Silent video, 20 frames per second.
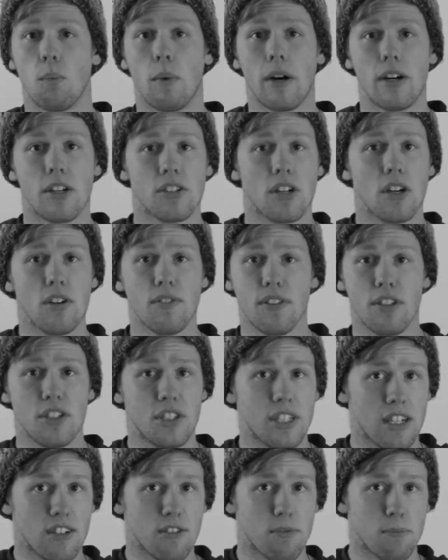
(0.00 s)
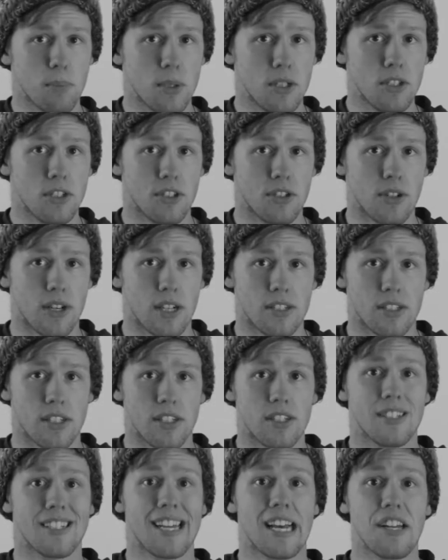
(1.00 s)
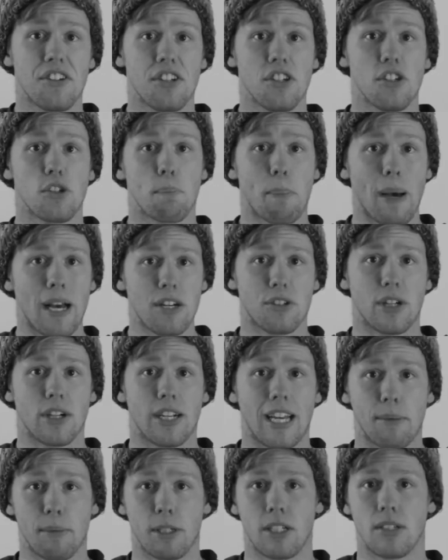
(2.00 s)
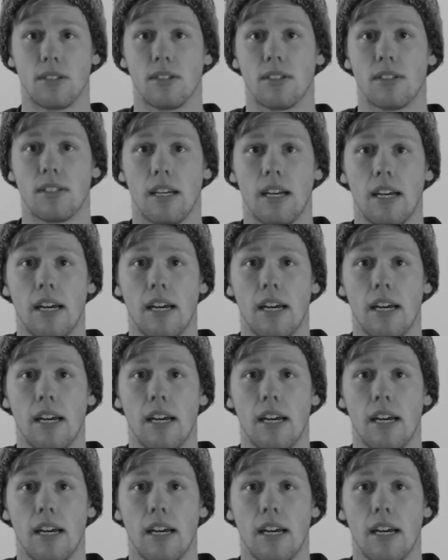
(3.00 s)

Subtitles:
whereas off-the-shelf moisturisers tend to use petrochemicals.